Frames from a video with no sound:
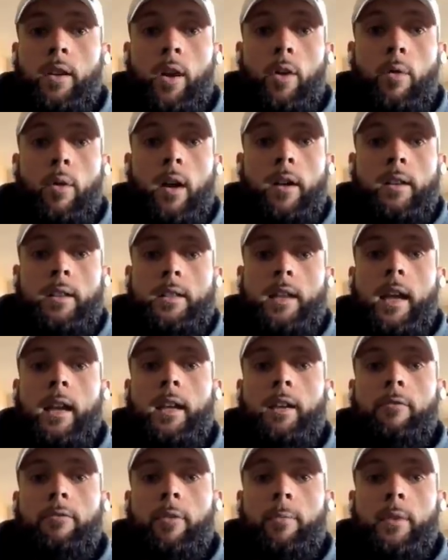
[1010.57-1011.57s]
you know, wanted to
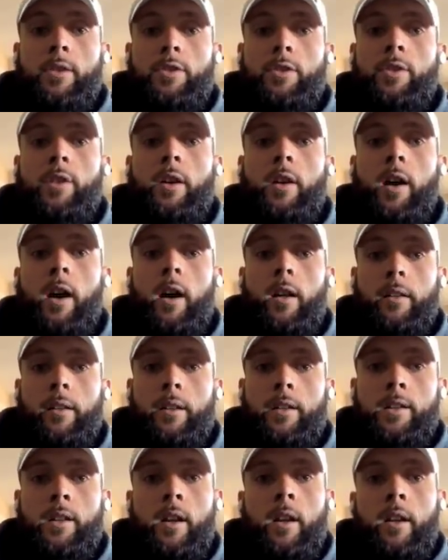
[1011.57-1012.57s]
take him from the junior
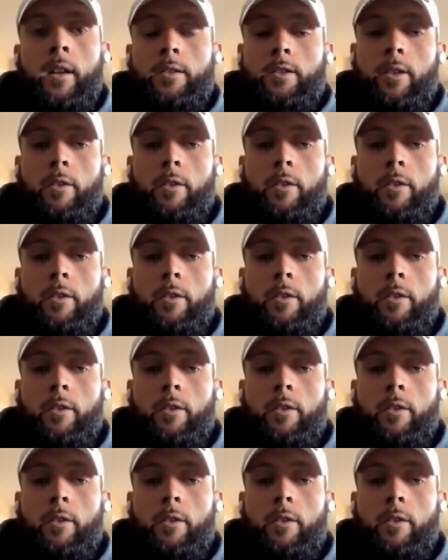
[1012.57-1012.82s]
college.